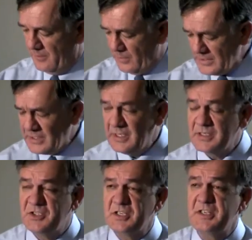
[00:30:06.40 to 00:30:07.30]
The reason
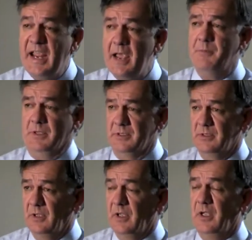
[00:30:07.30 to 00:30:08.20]
this just happens,
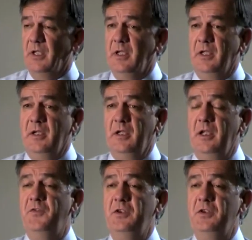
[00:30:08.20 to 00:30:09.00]
if